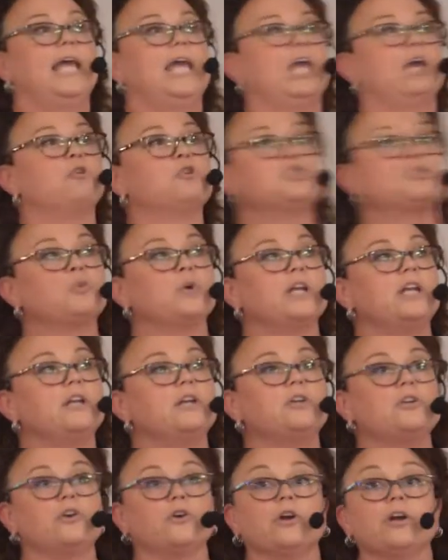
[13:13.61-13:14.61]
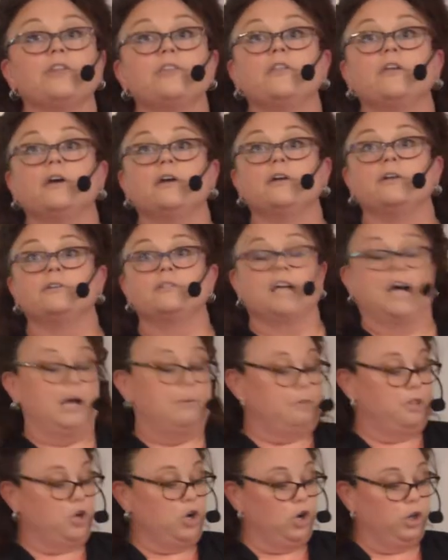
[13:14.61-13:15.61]
It was written during the
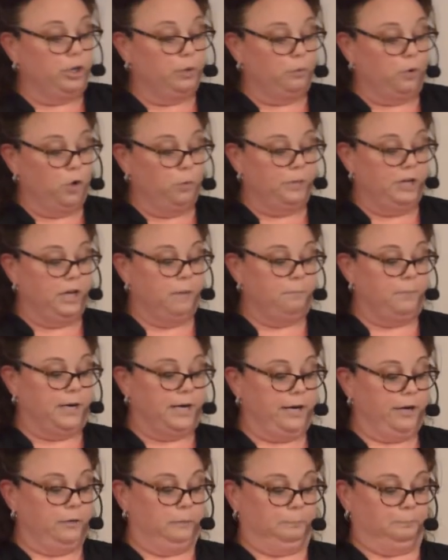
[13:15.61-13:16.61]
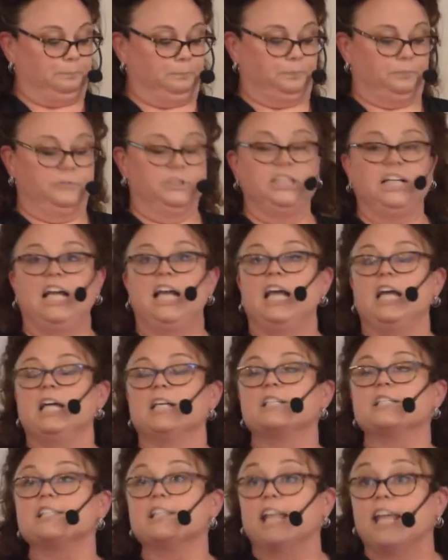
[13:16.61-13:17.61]
time of the Holy Roman Empire.
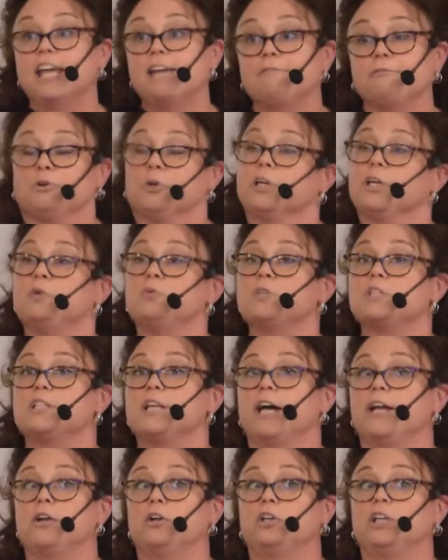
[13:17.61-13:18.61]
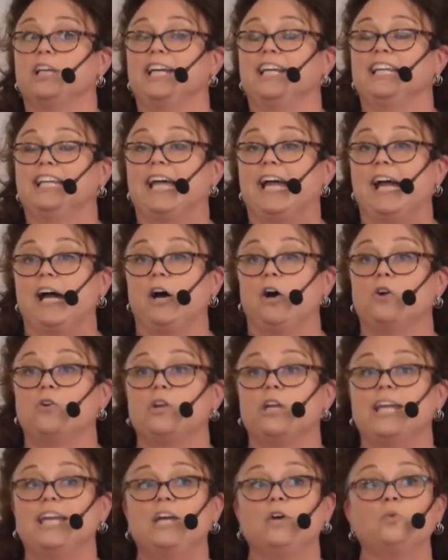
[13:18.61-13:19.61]
Slavery was not only
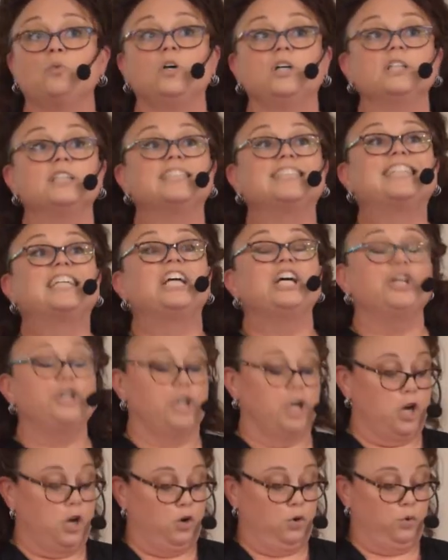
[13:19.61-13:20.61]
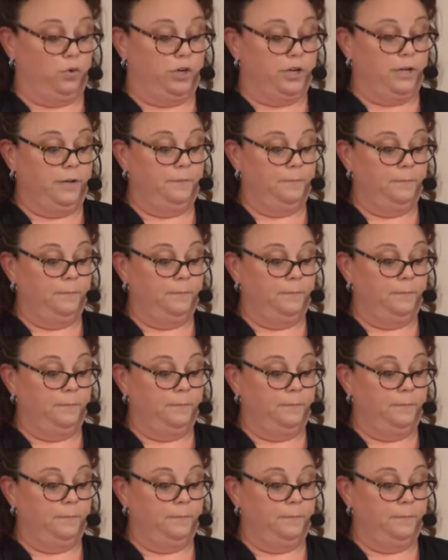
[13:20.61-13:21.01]
allowed, it was condoned.